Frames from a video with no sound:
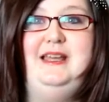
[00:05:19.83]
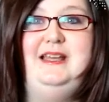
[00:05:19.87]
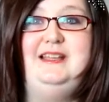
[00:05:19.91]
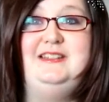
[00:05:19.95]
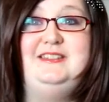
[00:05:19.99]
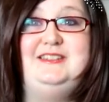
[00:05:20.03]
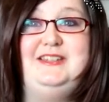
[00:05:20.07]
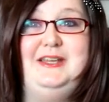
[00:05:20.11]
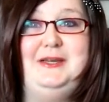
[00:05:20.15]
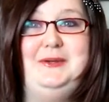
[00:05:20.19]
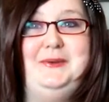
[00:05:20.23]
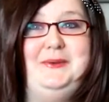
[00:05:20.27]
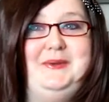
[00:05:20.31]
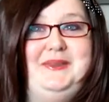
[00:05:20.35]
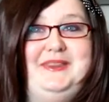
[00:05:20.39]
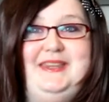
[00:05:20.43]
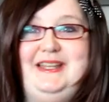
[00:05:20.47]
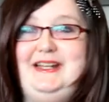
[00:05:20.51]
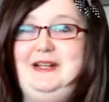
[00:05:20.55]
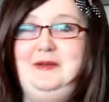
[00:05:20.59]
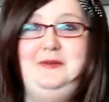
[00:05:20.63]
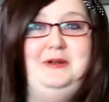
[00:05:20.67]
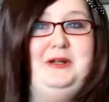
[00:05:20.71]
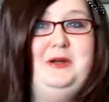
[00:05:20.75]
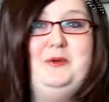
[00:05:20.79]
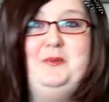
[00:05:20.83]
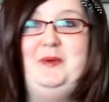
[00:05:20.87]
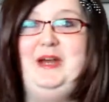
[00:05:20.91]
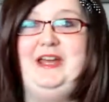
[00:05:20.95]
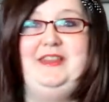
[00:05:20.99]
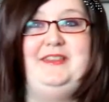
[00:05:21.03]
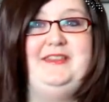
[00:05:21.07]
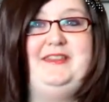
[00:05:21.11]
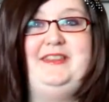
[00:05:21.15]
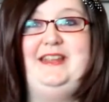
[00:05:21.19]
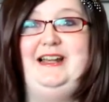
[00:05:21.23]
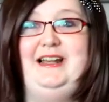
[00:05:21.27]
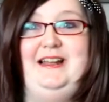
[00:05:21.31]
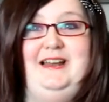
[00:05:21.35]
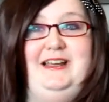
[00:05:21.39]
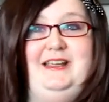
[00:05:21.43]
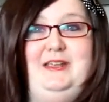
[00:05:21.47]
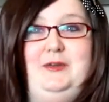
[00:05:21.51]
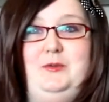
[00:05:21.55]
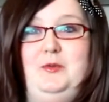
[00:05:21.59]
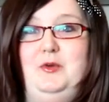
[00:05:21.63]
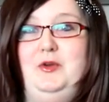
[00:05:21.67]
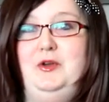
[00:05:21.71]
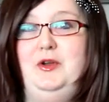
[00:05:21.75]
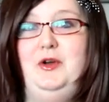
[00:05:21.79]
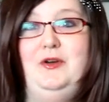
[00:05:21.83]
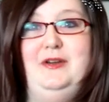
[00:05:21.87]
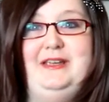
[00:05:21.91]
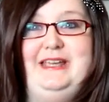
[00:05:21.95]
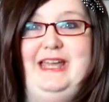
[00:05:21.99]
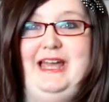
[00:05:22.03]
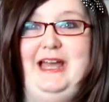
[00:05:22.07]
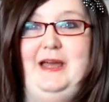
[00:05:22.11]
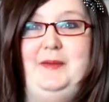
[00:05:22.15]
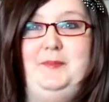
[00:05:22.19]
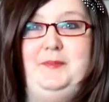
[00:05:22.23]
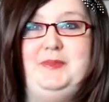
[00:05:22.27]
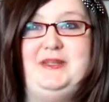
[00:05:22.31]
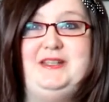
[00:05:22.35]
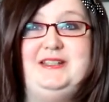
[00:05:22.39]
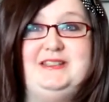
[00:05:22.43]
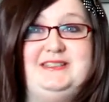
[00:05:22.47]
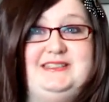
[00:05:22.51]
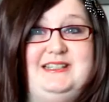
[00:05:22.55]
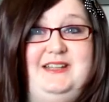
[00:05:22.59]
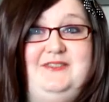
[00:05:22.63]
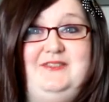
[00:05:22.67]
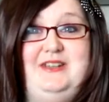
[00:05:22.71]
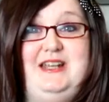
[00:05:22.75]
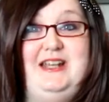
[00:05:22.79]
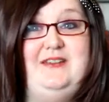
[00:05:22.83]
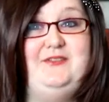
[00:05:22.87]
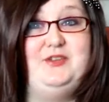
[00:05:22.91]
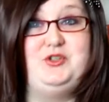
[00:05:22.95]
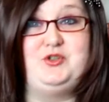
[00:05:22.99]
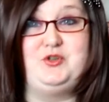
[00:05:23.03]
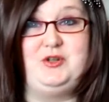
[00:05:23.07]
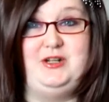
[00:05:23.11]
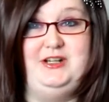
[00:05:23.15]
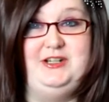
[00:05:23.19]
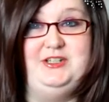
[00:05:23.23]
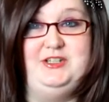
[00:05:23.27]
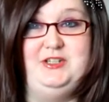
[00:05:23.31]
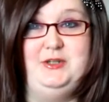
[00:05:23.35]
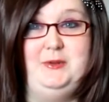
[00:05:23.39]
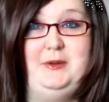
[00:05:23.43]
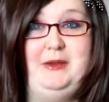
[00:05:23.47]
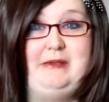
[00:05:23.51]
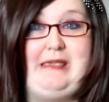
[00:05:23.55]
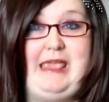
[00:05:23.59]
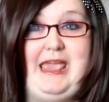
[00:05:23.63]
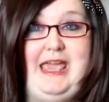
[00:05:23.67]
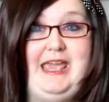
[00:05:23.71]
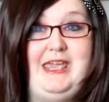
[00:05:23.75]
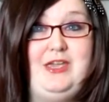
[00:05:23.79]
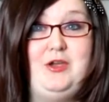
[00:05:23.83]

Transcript: So they don't know whether they like you or not yet because they've never tried you, okay?